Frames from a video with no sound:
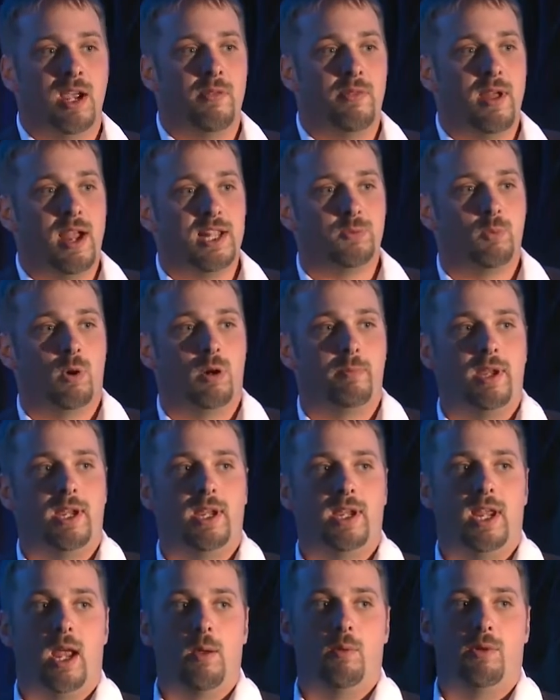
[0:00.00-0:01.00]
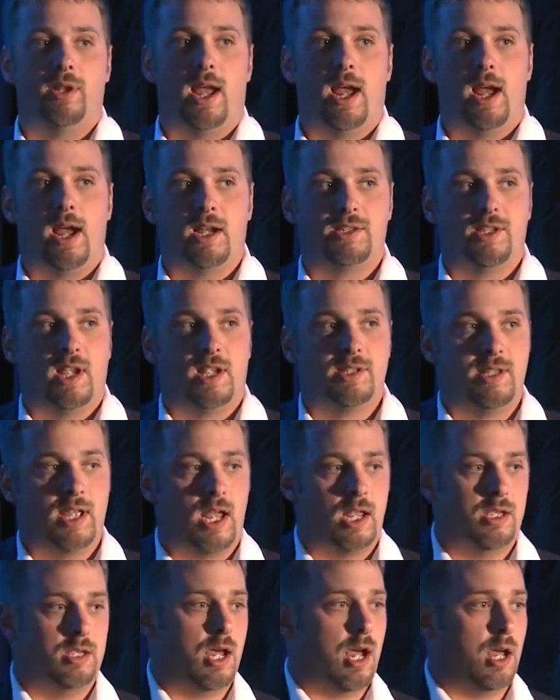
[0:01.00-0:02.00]
And that's where being able to access
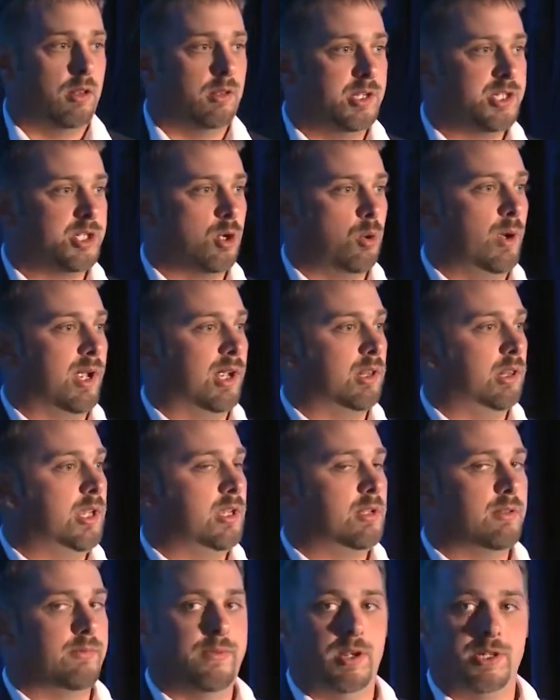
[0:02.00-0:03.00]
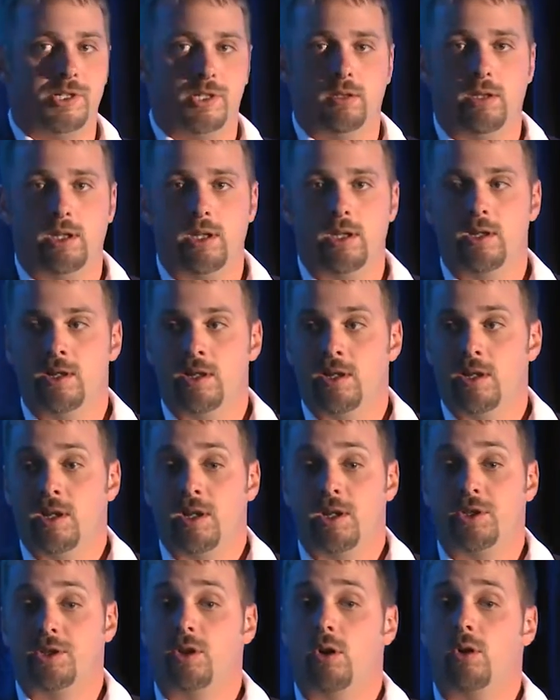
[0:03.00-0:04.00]
that knowledge quickly and efficiently
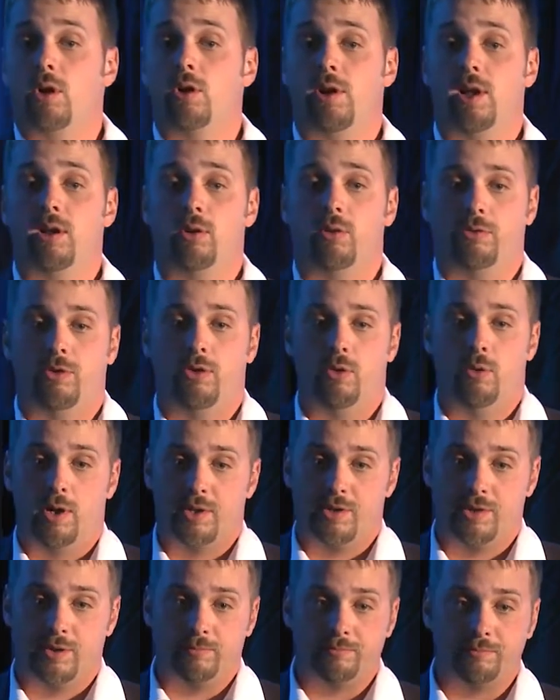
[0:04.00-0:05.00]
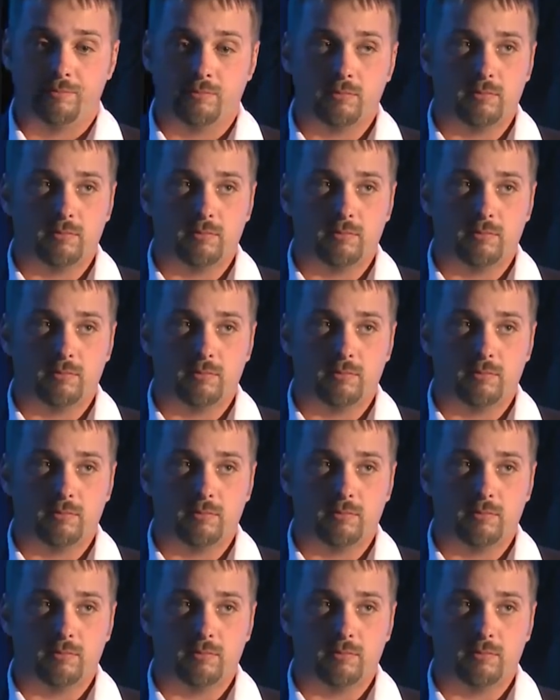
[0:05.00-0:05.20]
is so critical to us.